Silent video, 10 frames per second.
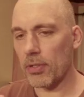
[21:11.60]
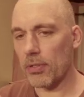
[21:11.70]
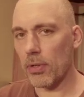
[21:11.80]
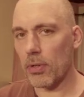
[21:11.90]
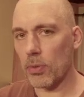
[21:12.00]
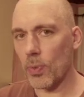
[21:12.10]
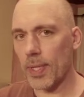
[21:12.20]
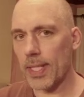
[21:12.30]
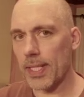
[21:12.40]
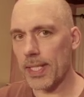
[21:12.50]
control
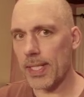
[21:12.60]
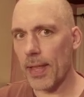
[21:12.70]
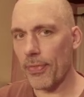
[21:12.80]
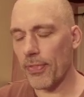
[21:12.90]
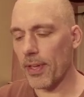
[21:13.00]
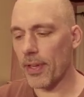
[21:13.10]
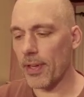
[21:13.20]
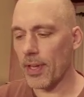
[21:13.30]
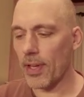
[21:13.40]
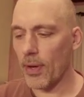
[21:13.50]
will set the
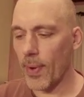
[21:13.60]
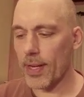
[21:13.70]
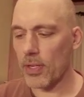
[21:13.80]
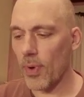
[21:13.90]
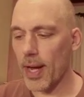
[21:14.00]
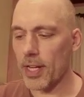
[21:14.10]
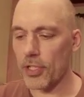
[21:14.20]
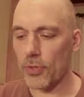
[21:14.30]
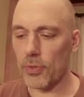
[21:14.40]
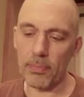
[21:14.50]
wet dry
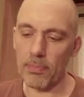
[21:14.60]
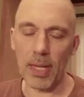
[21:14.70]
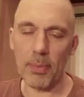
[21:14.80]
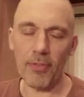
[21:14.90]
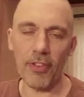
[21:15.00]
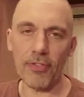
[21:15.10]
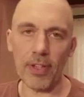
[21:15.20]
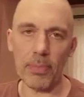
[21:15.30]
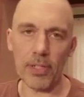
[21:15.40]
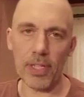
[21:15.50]
to maybe
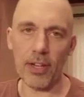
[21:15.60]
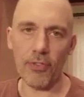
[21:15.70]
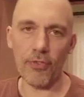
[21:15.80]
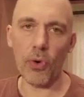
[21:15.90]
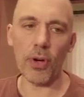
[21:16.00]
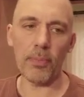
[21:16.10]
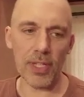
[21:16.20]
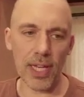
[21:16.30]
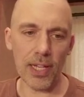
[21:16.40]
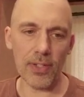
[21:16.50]
50% or
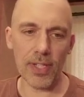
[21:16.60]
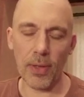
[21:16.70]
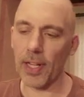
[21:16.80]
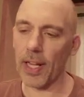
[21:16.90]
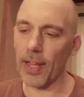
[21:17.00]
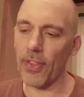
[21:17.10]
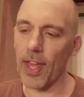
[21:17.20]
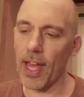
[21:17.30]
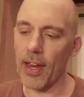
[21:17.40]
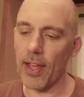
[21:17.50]
40% or something like
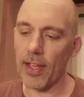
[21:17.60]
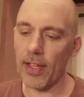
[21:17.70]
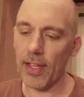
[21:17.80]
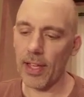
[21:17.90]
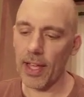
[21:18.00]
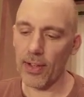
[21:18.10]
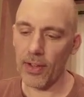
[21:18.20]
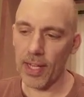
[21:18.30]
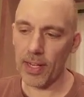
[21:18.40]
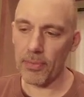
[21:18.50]
that
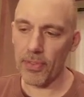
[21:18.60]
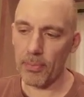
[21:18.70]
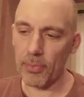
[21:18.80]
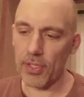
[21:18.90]
in the